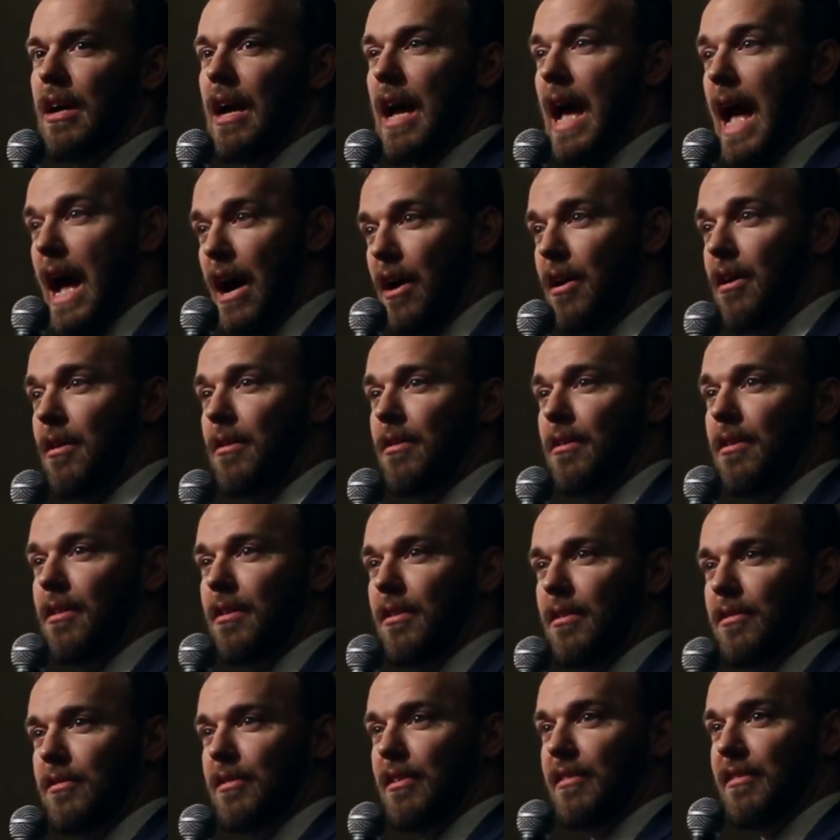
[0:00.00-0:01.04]
how
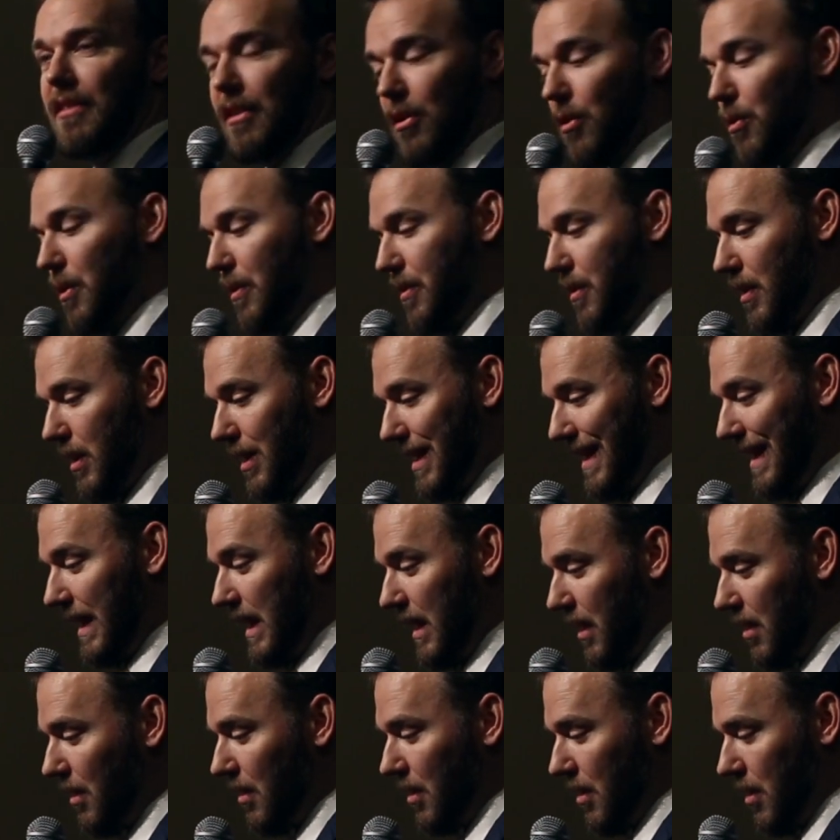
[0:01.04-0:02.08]
to deal with it
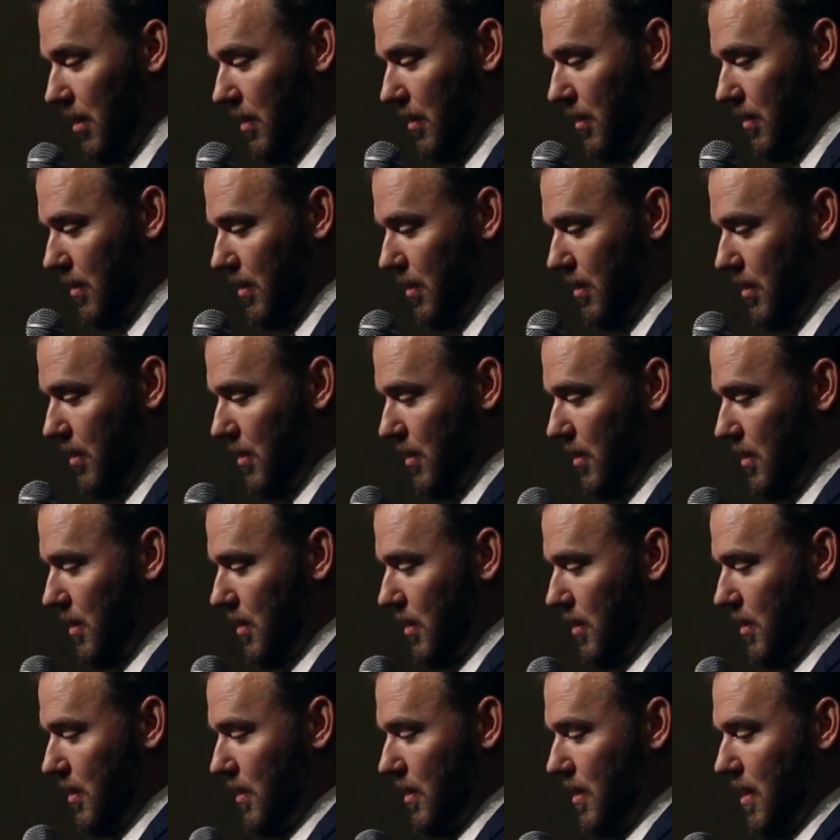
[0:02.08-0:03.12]
legally.
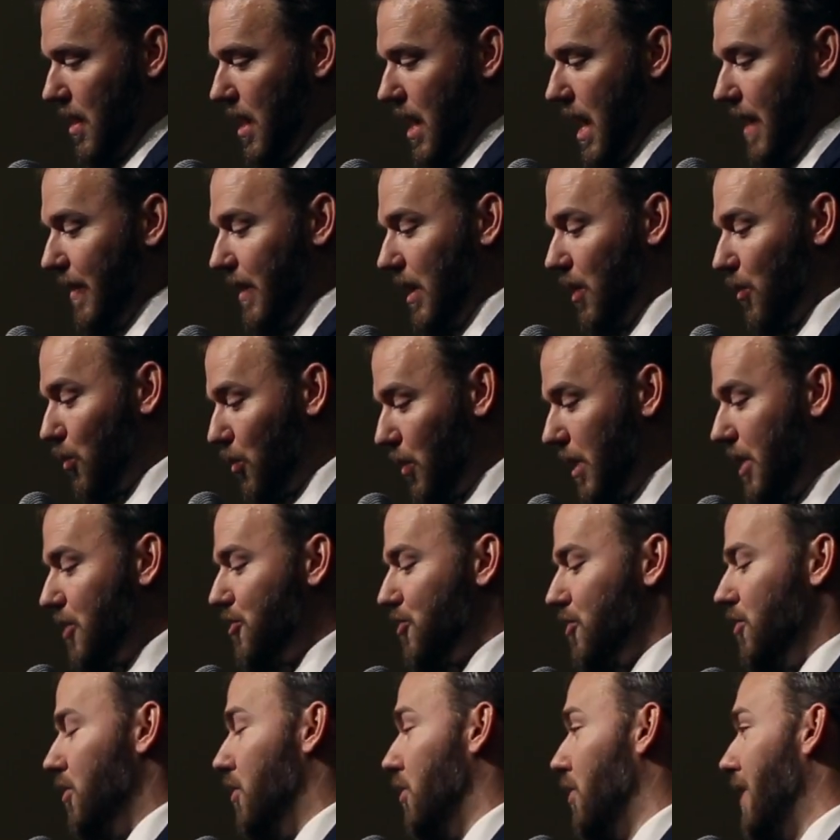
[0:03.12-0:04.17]
And the
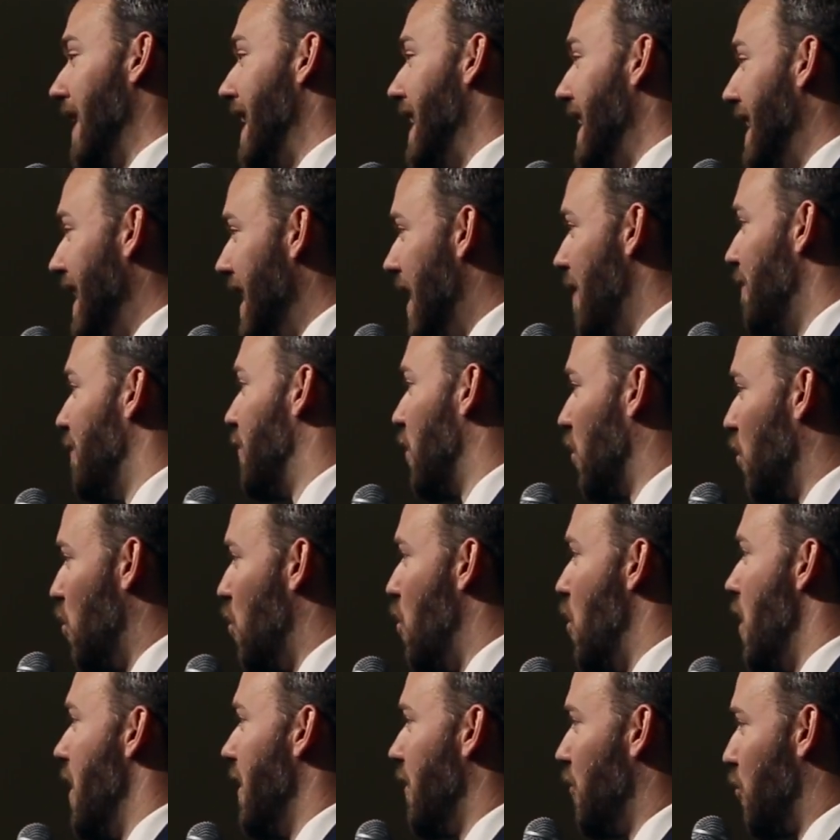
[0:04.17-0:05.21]
original and number
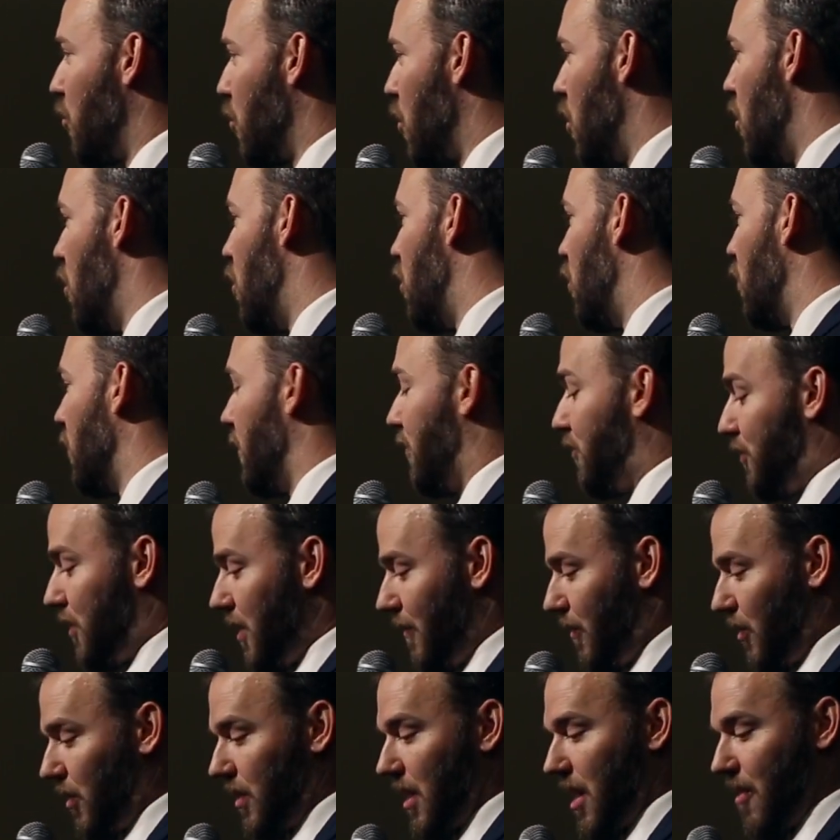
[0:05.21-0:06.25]
one role of
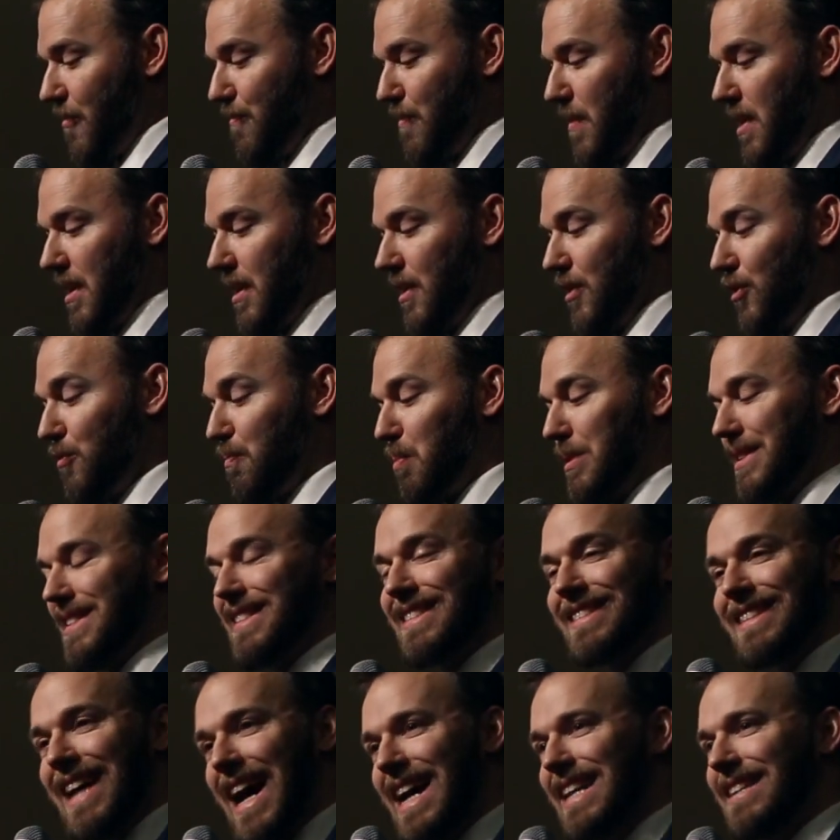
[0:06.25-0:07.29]
civil government is
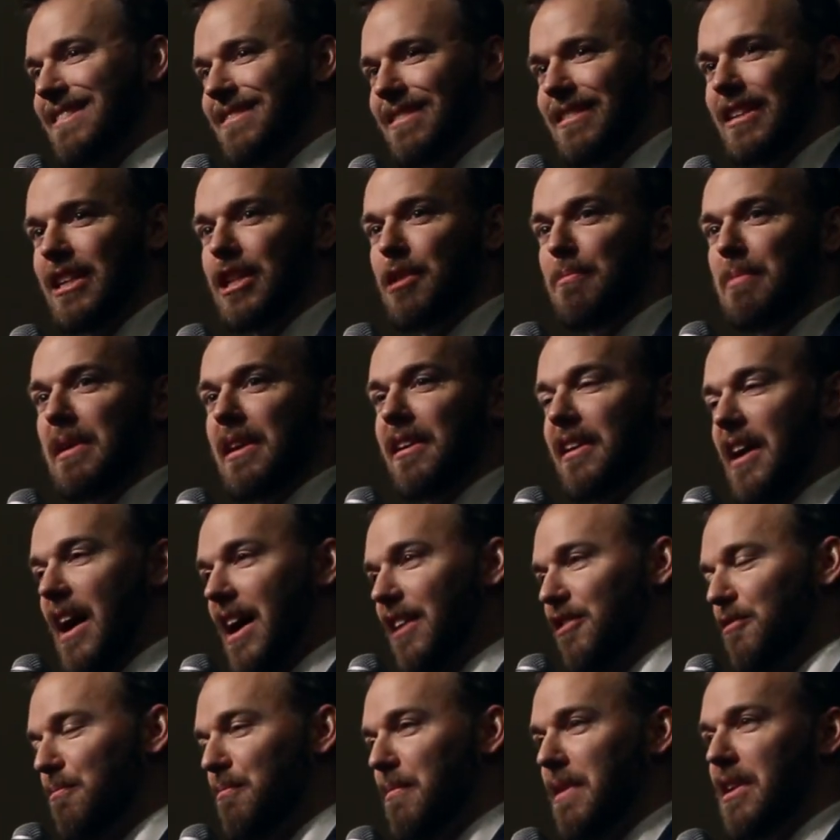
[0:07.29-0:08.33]
precisely to be
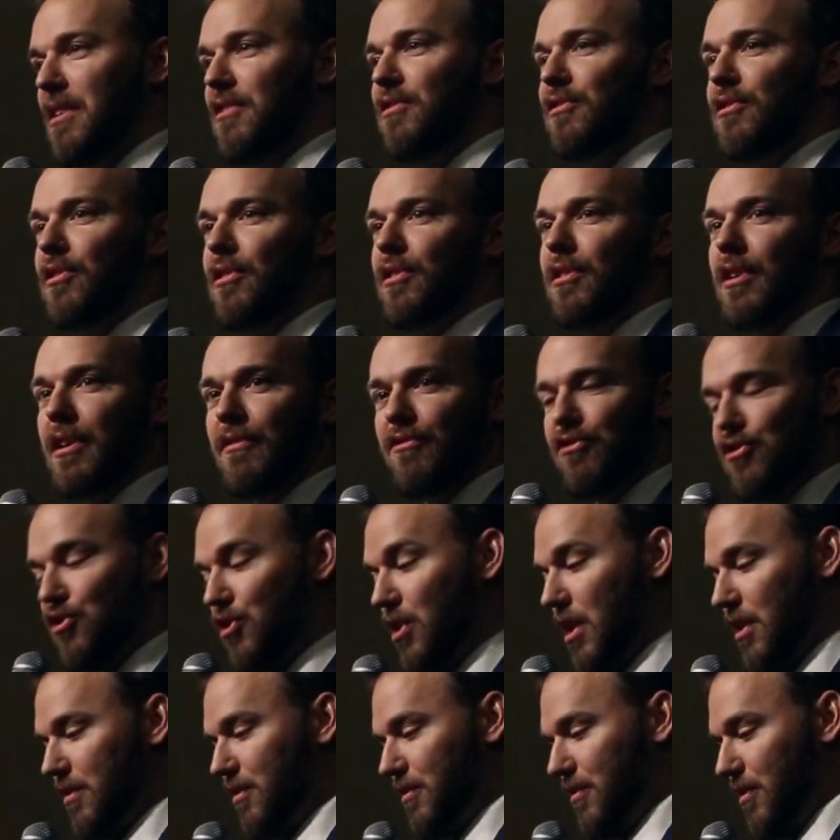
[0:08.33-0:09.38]
God's minister of
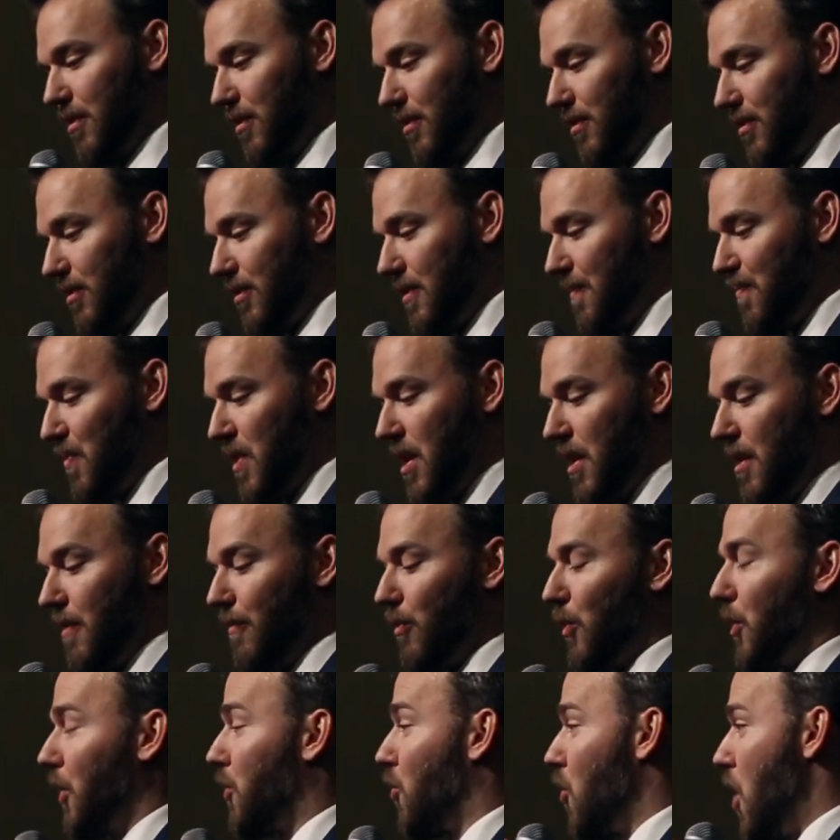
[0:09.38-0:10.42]
justice
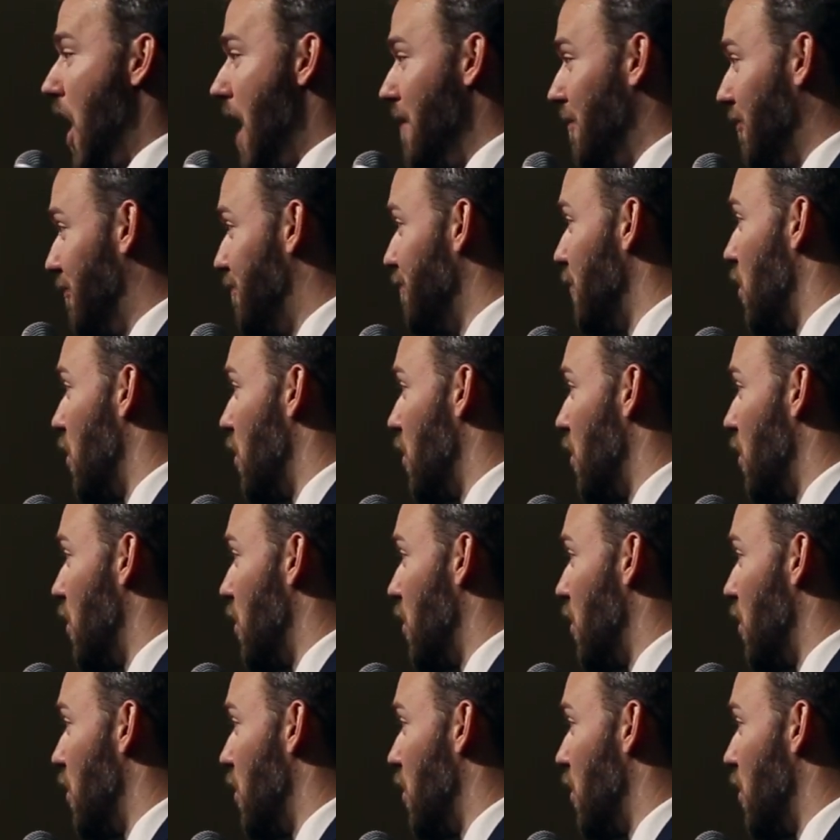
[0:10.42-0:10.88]
for the crime of